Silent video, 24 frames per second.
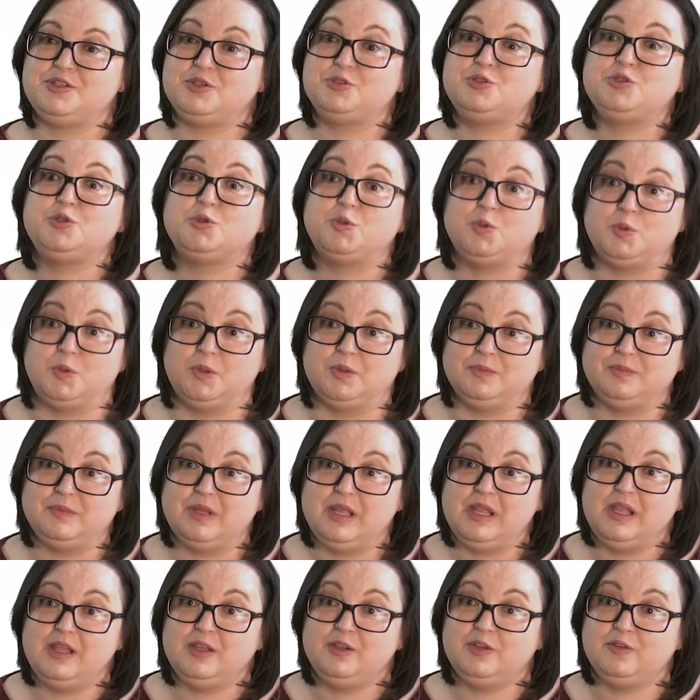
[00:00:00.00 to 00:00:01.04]
a tool.
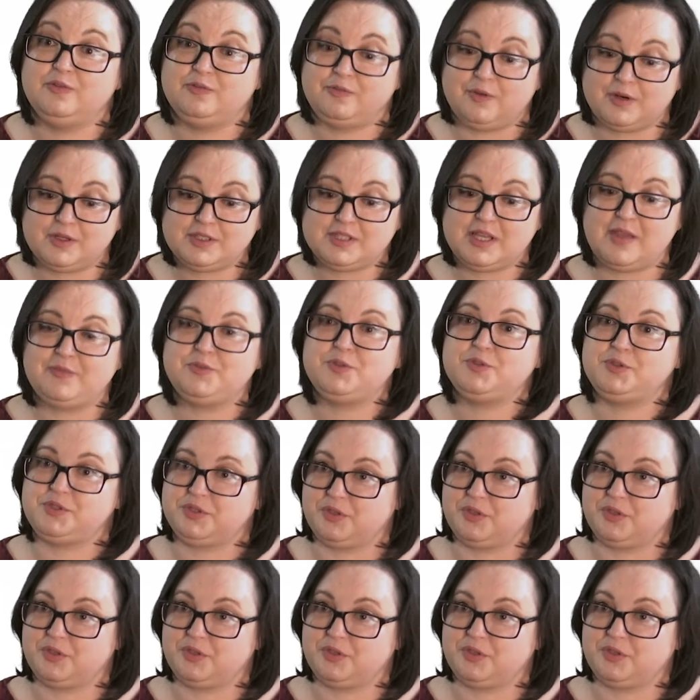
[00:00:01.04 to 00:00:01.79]
You first have to